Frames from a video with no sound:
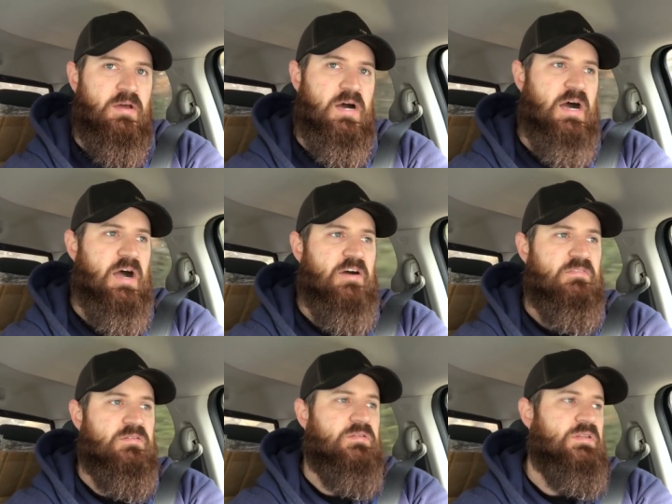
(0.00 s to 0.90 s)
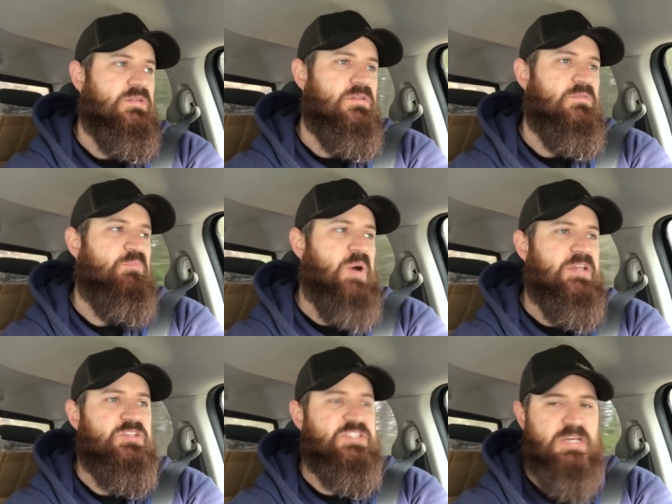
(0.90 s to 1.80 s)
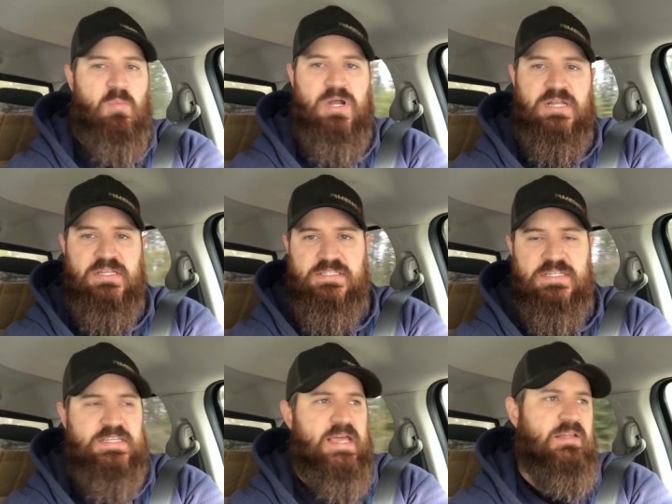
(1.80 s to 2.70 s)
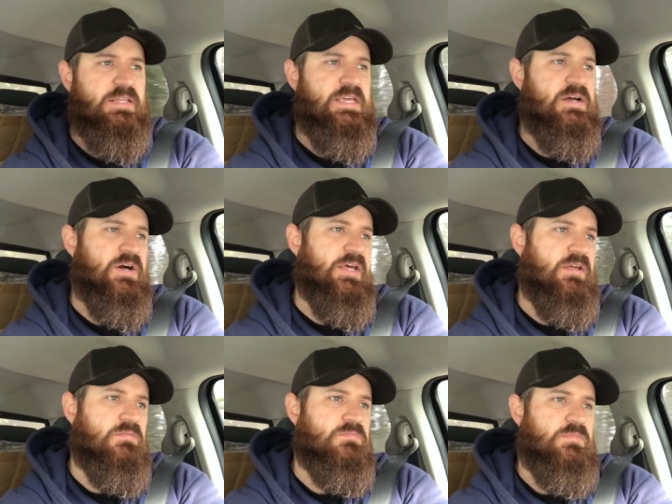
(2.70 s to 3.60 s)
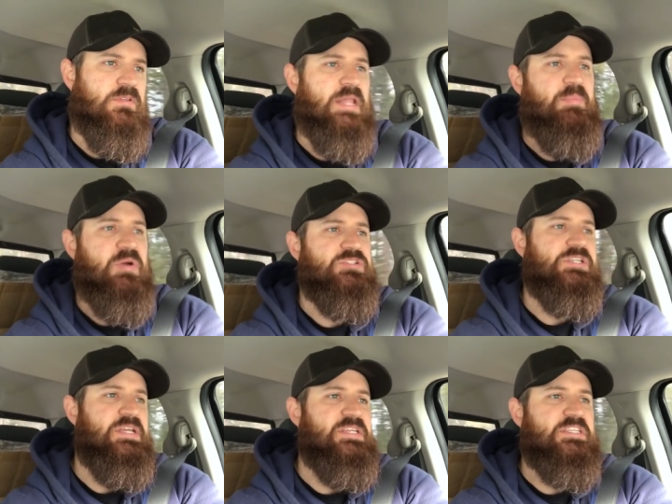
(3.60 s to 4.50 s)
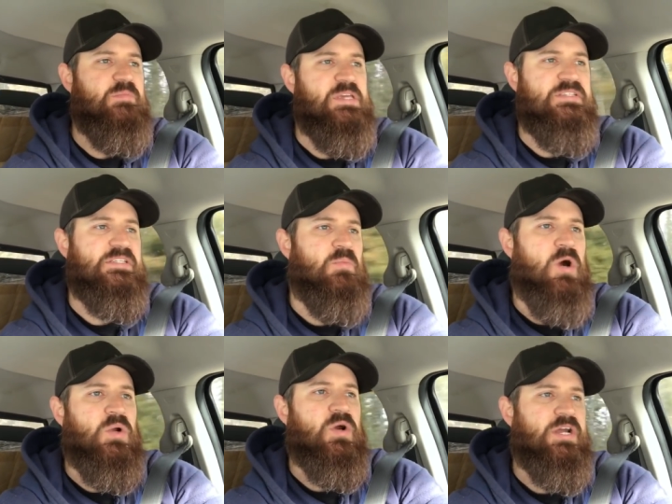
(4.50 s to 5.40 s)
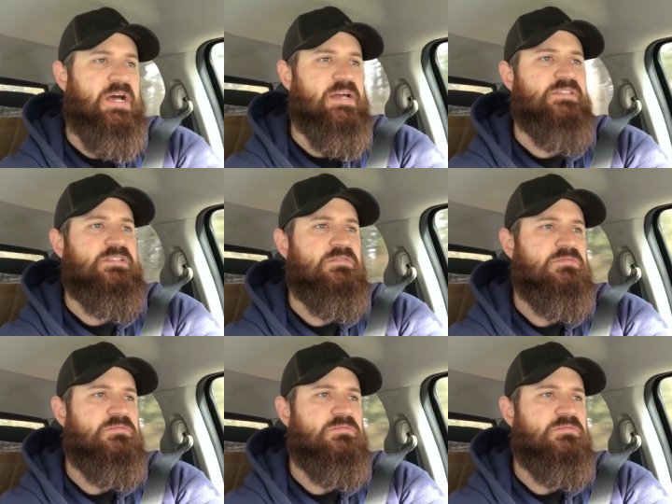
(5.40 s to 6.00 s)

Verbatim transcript: But someone needs to take lead on it. That person needs to be somewhat organized,